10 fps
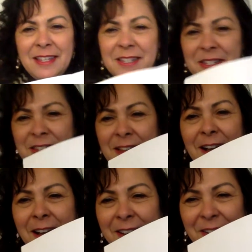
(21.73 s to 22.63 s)
She
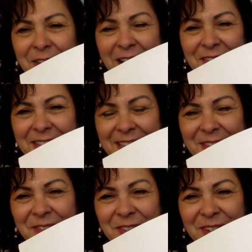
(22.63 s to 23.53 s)
autographed
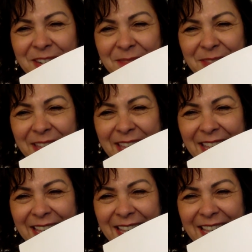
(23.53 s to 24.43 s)
it for
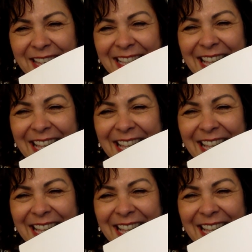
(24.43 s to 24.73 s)
me.